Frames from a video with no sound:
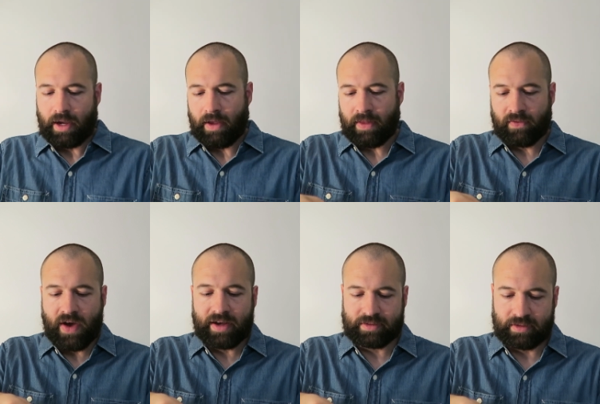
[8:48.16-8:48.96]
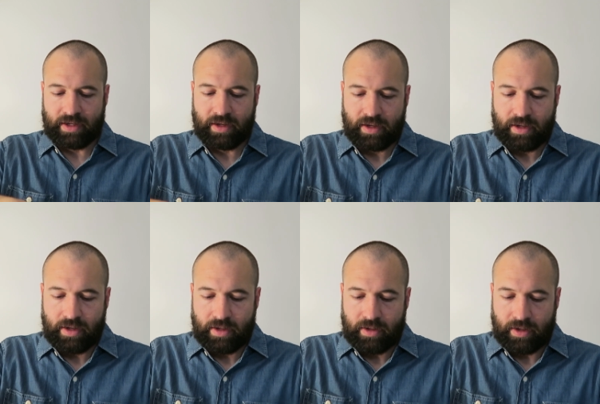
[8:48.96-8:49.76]
And then lastly,
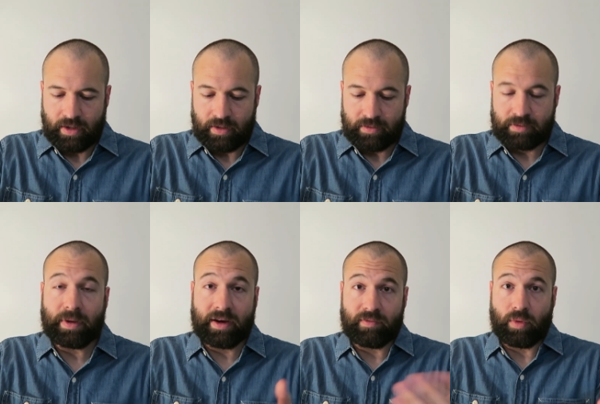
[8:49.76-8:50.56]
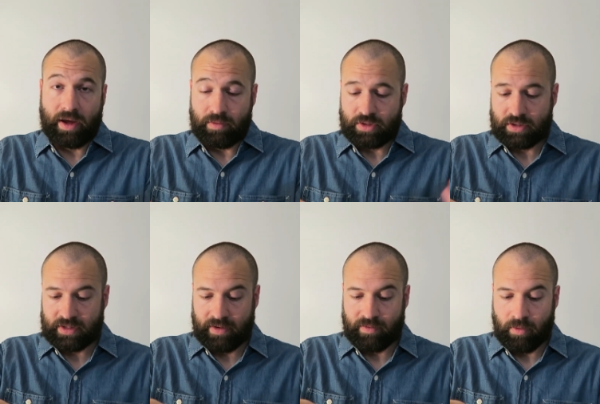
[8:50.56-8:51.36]
uh, speaking of what I was just
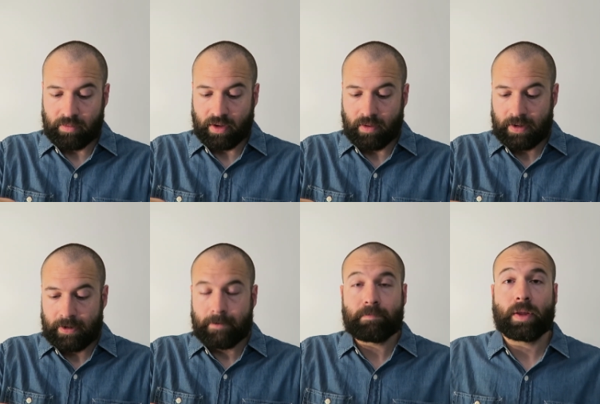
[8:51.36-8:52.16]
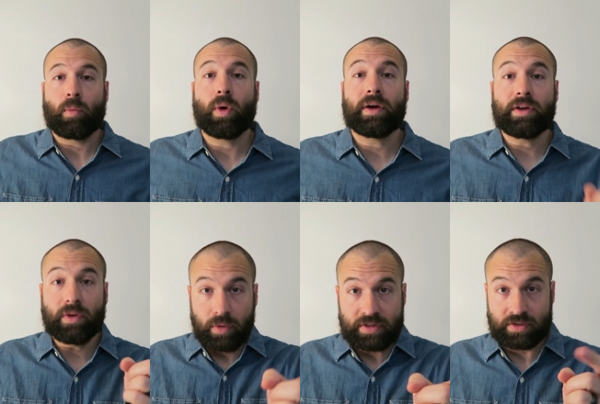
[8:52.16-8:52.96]
saying a moment ago, what are
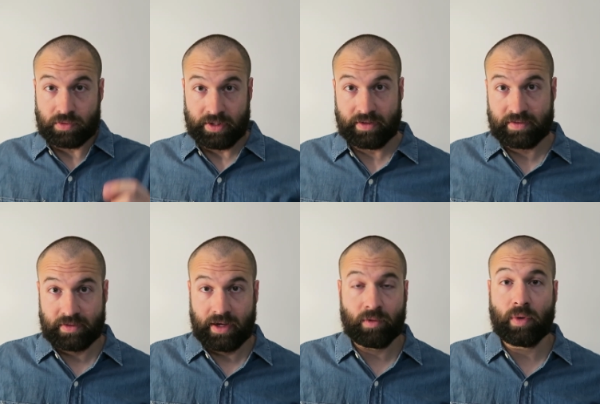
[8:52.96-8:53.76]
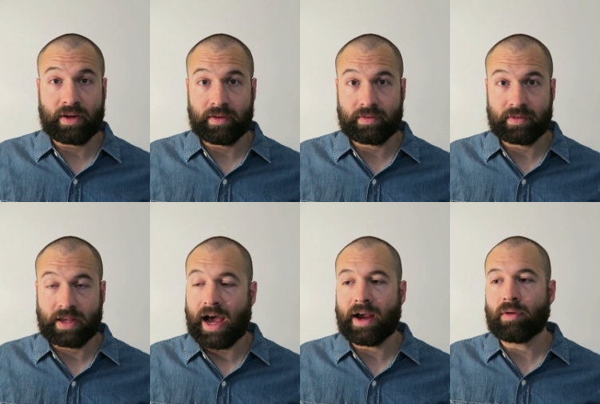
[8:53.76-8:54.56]
your strengths and weaknesses?
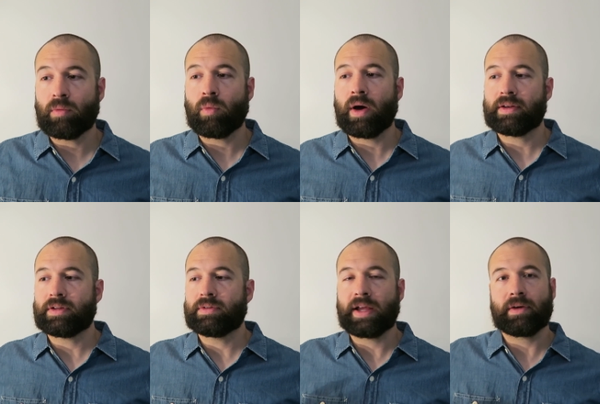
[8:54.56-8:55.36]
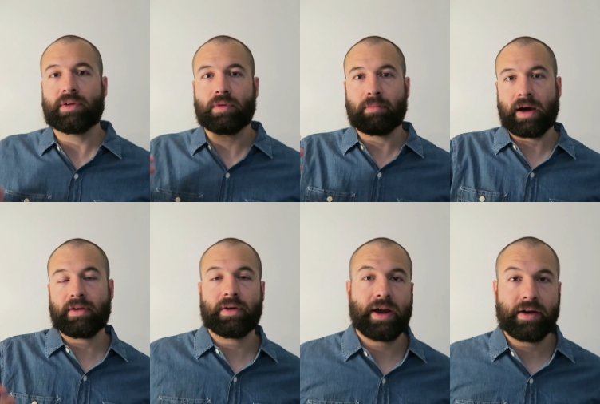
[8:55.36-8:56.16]
I don't want to tell you
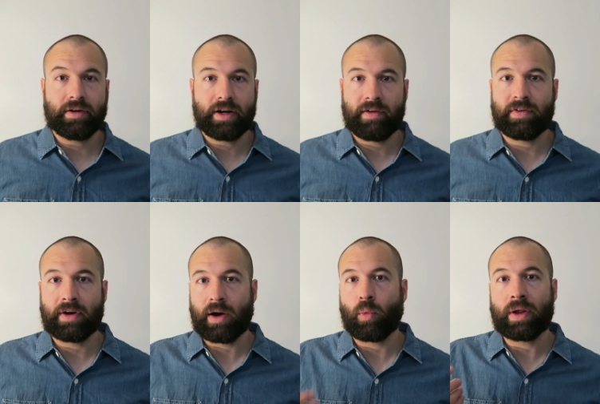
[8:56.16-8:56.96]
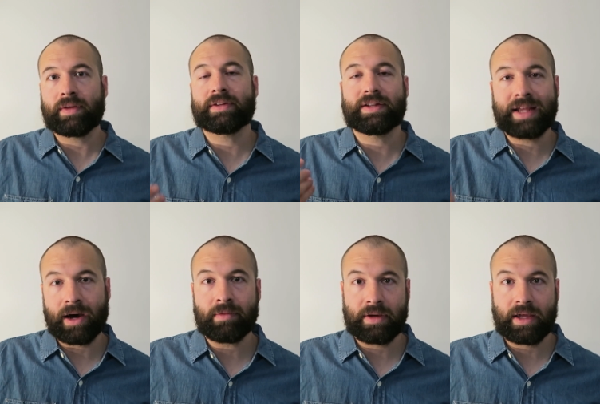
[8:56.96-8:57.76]
about your hair if you're not willing to
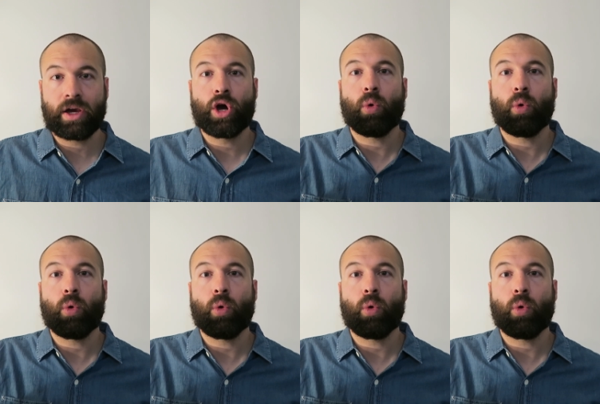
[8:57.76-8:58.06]
tell me